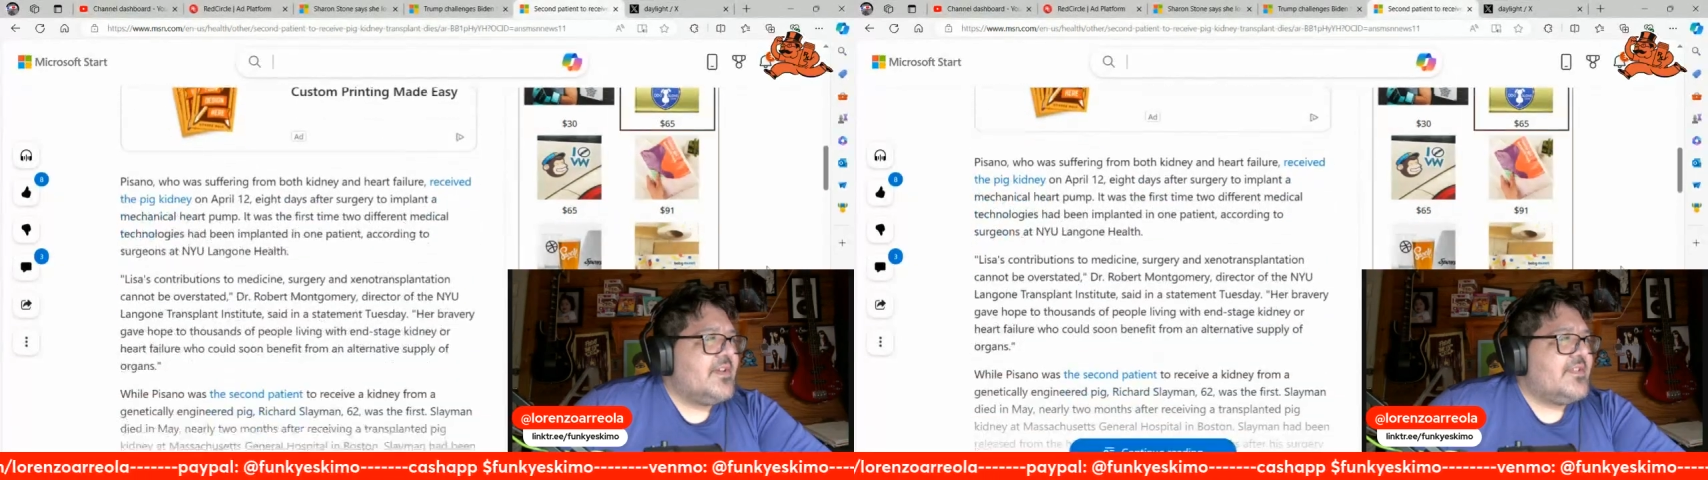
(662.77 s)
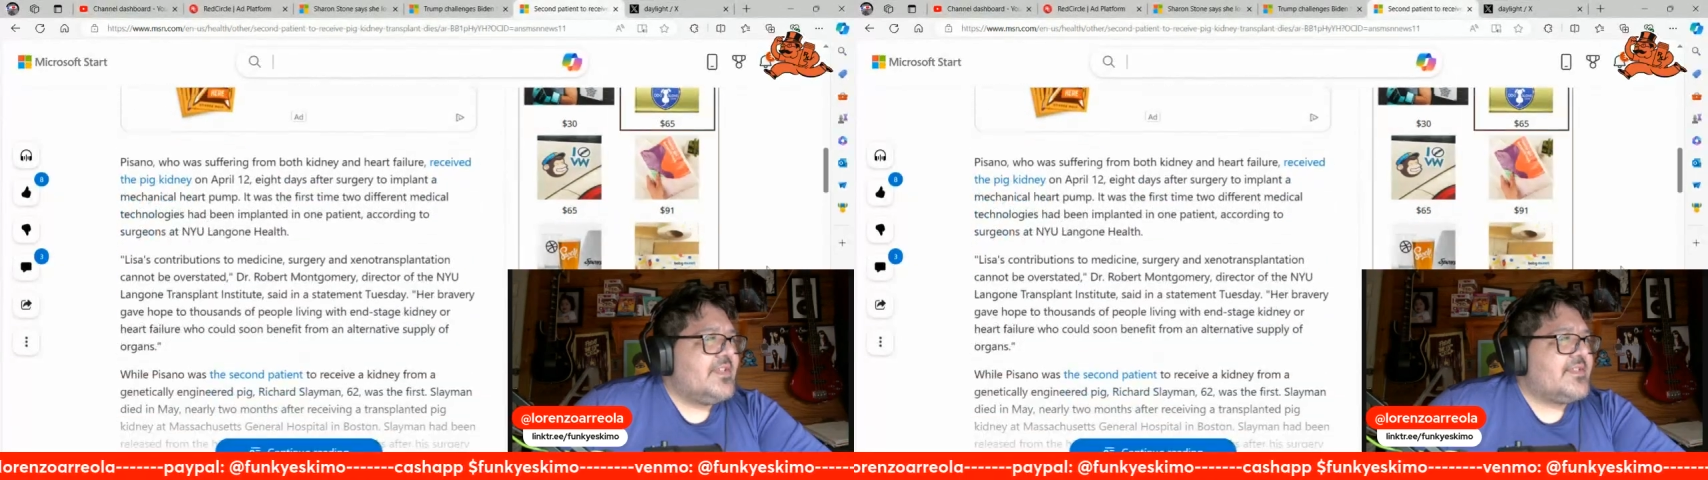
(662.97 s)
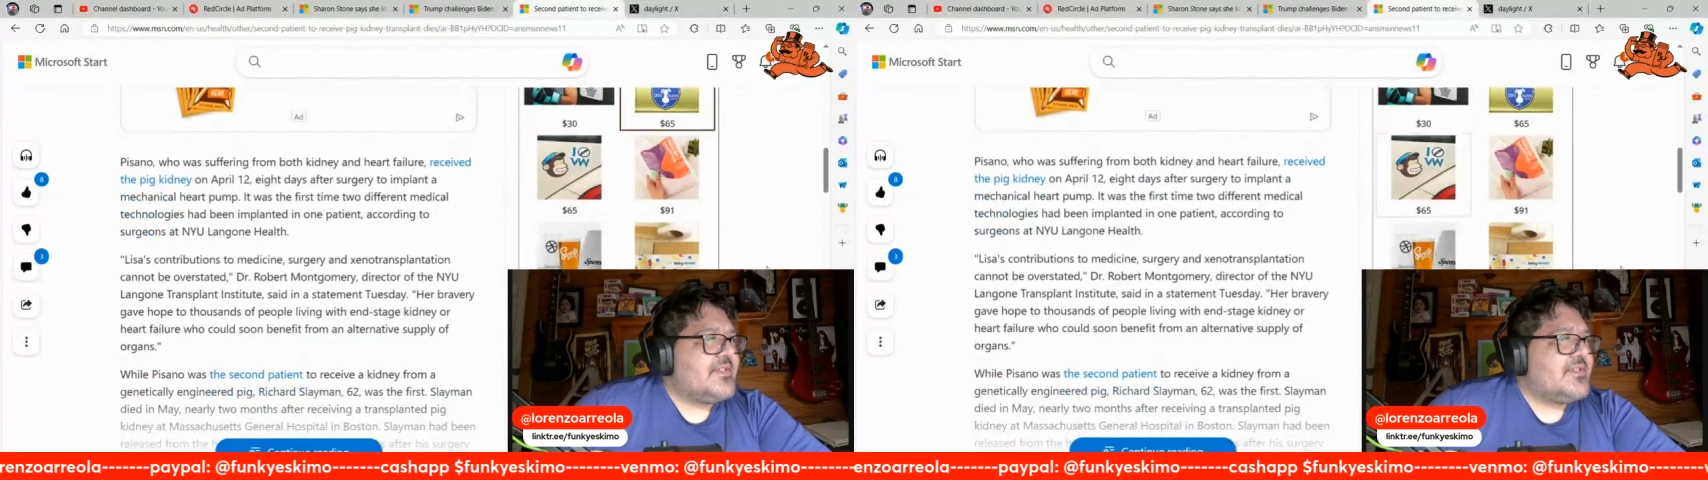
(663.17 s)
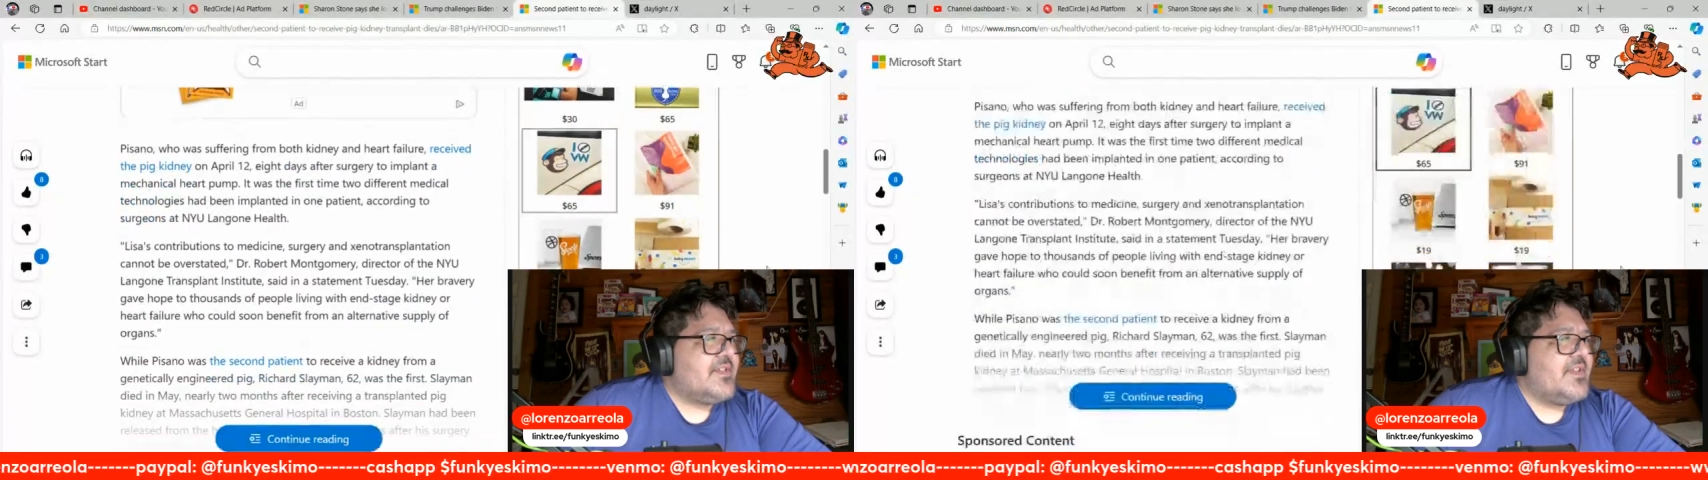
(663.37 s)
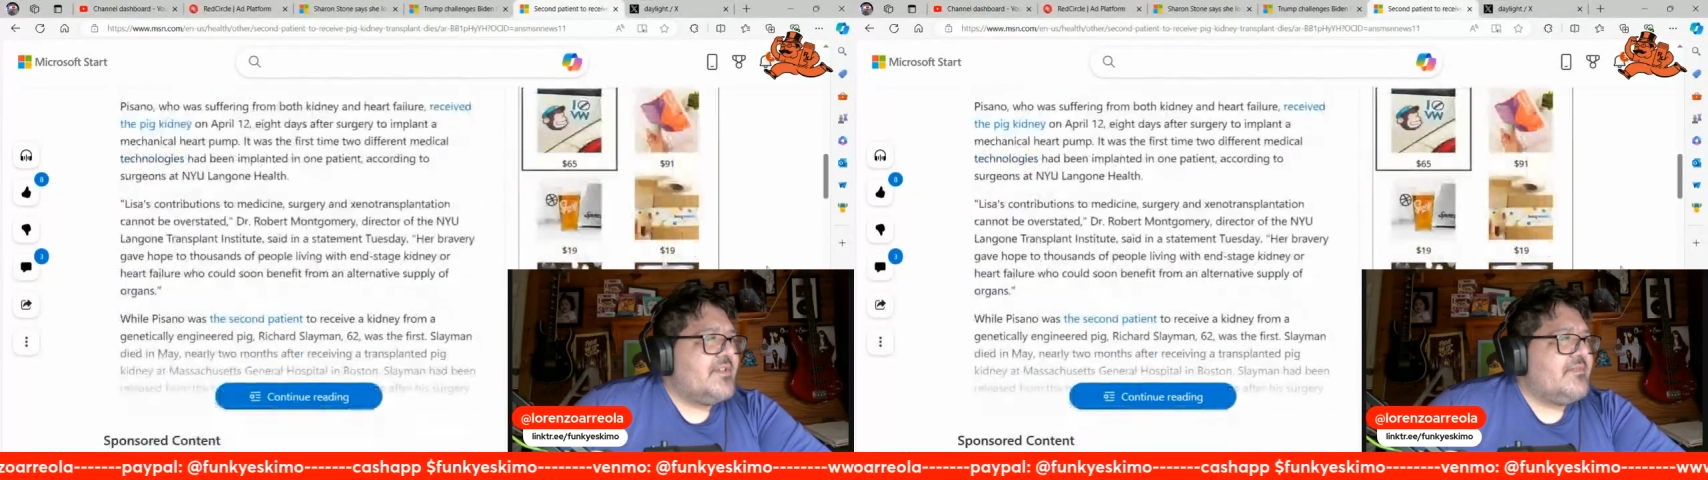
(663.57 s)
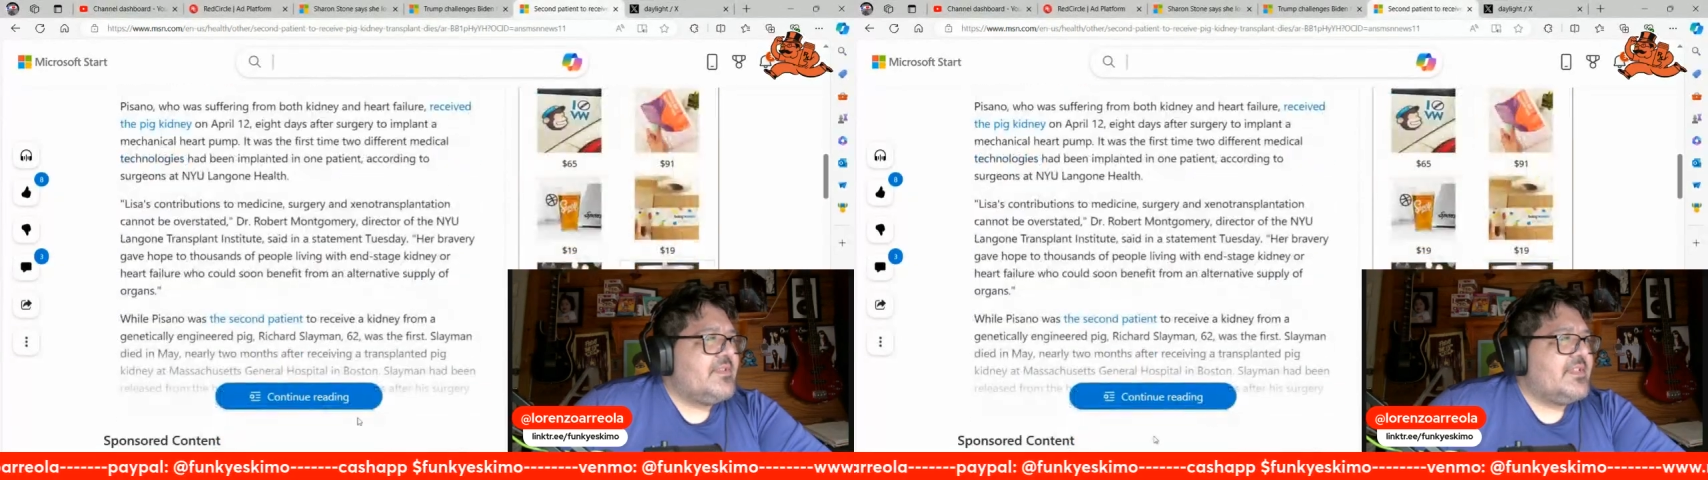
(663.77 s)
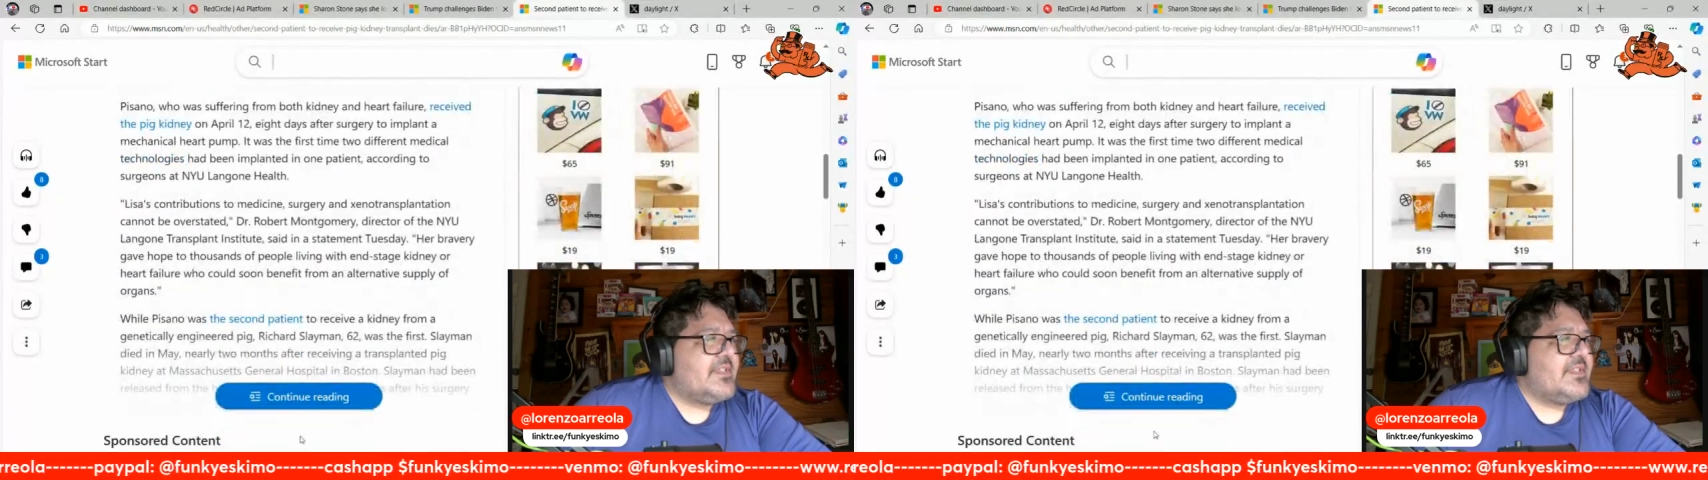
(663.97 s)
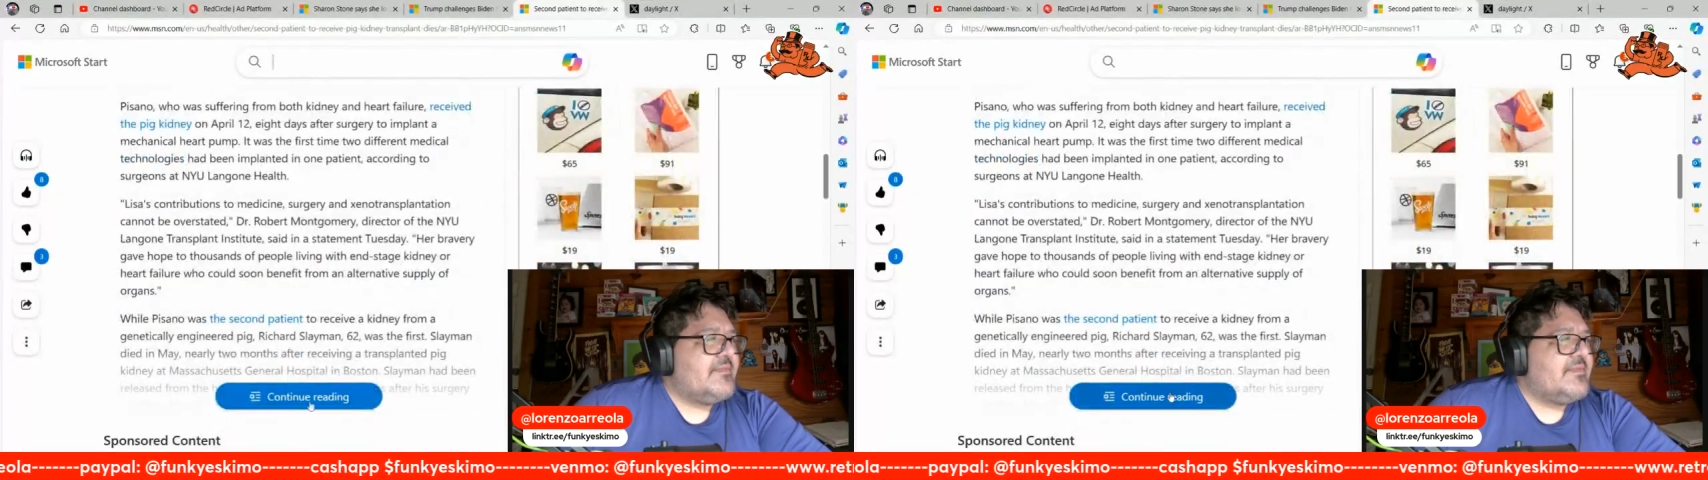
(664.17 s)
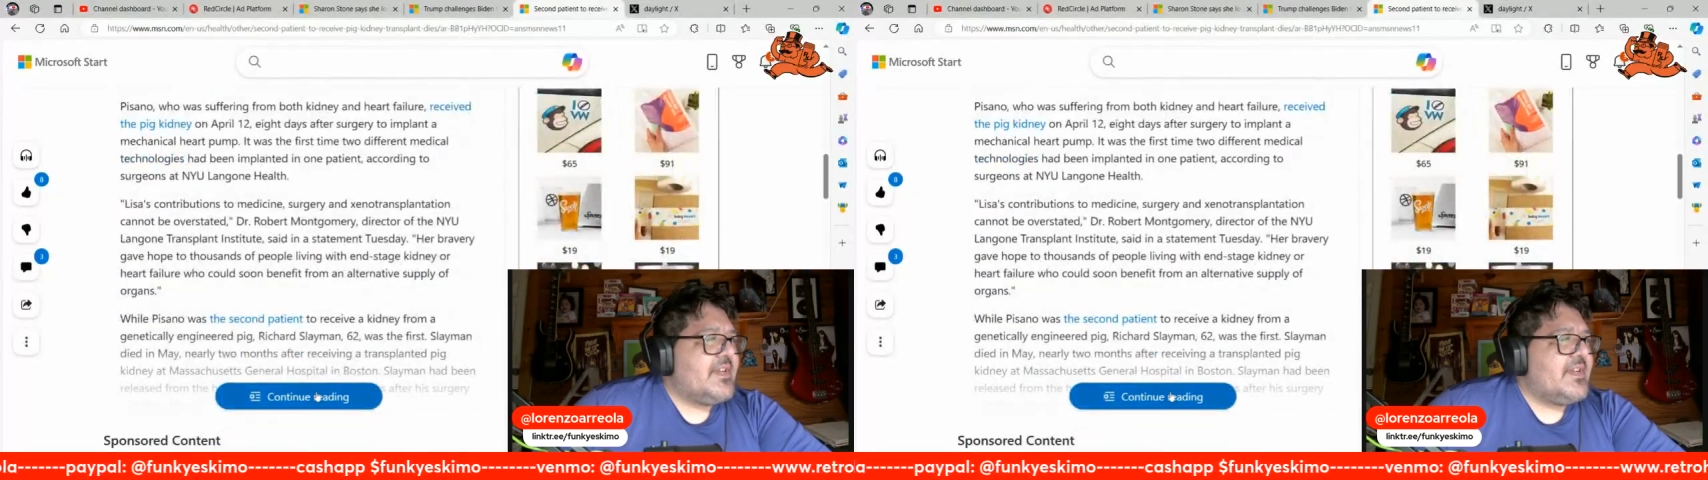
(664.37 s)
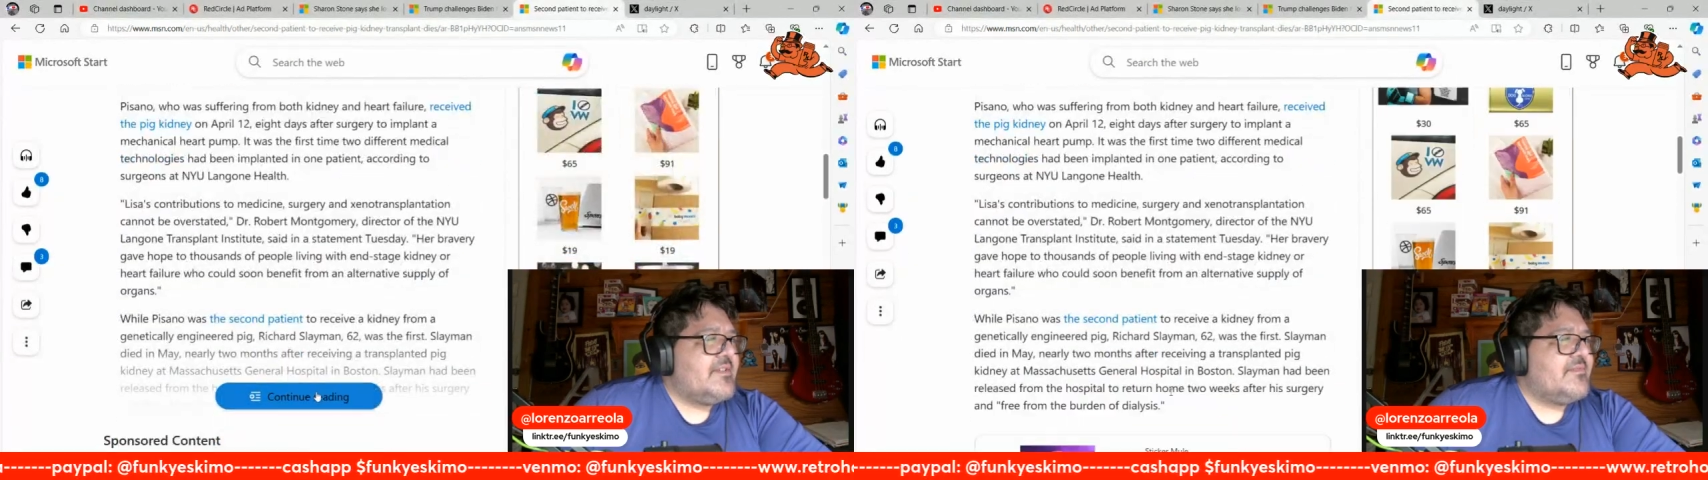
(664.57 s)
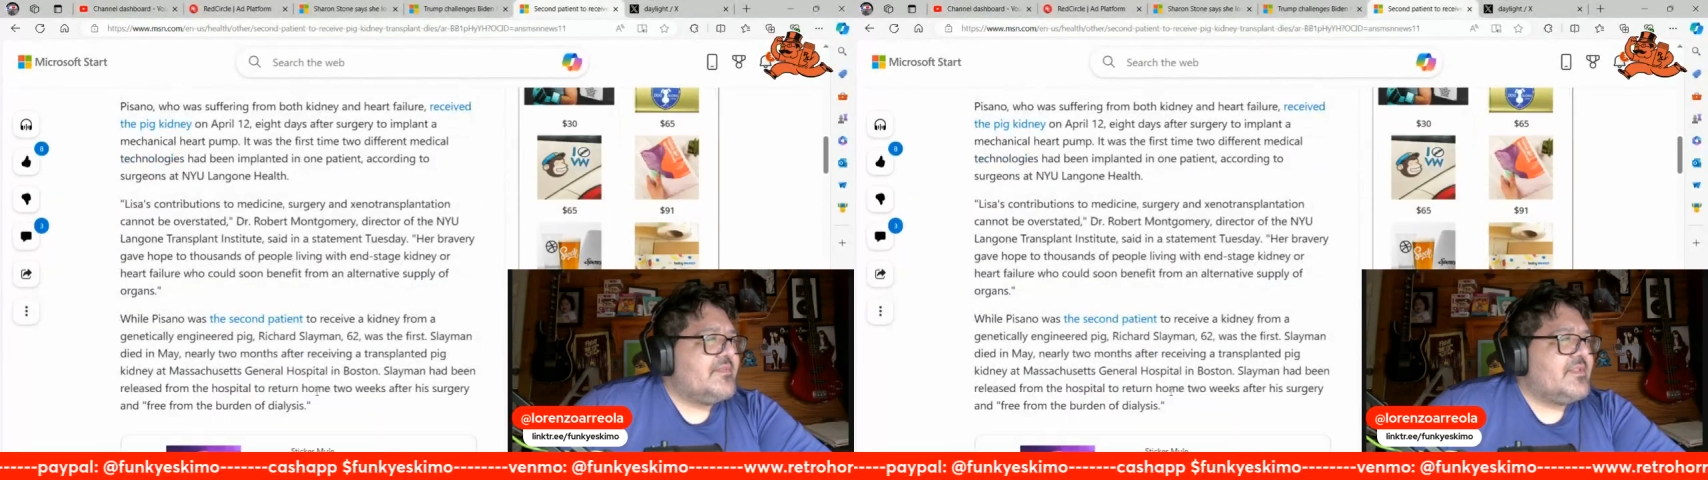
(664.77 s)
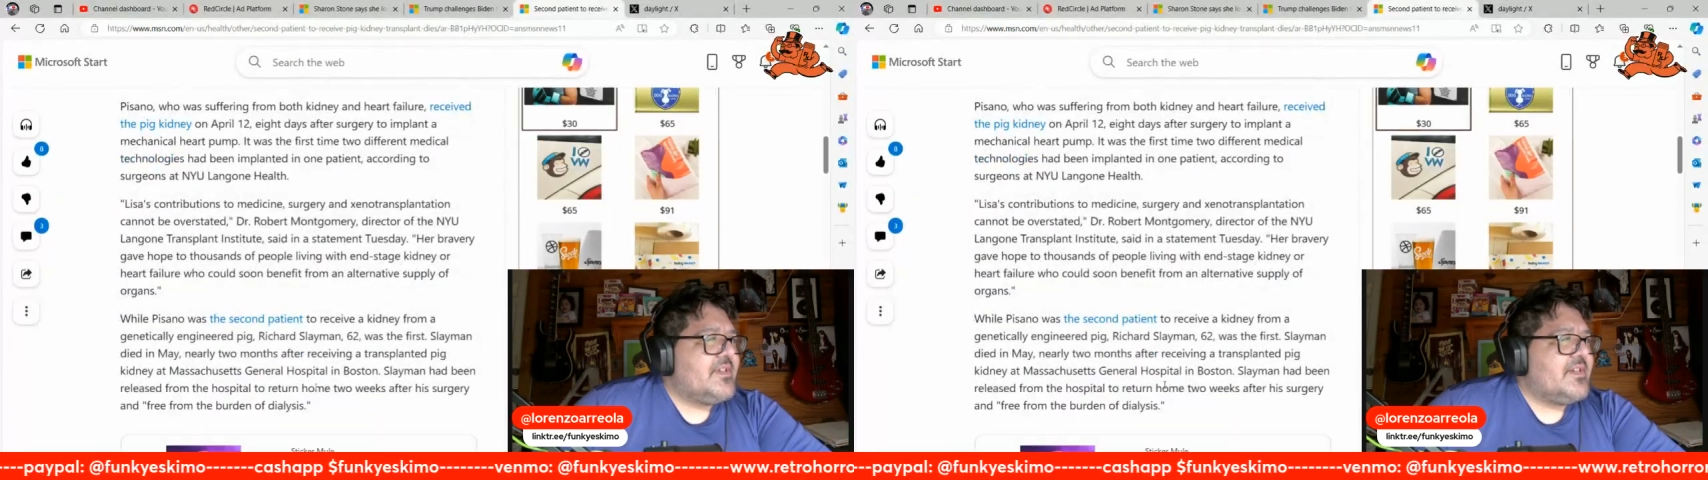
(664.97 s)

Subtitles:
That's a shame, but at the same time,